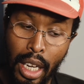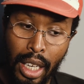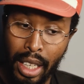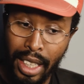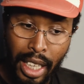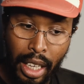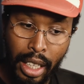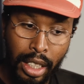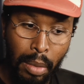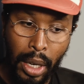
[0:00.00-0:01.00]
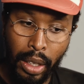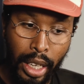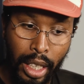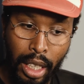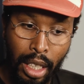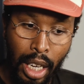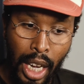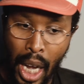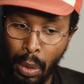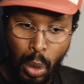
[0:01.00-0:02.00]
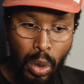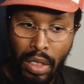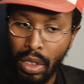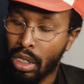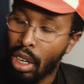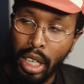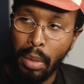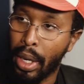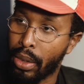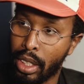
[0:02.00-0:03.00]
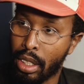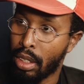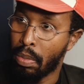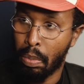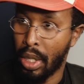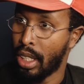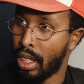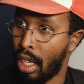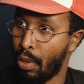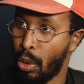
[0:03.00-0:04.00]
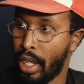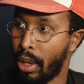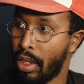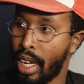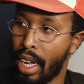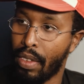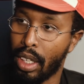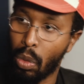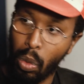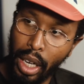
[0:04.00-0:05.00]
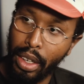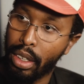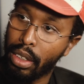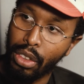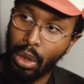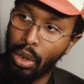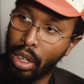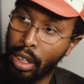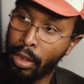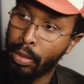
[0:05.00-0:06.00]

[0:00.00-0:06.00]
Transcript: then again, it's about like, how do we even talk about this big stuff without having one story?